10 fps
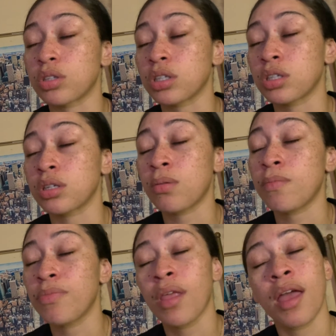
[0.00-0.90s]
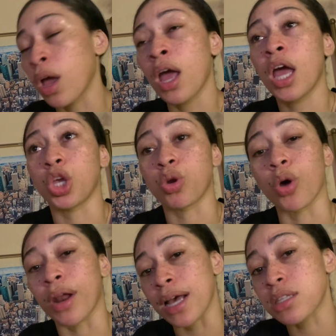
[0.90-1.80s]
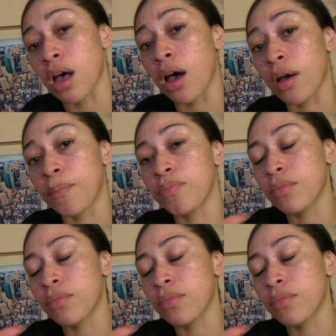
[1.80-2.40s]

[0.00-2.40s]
dun, you know that song?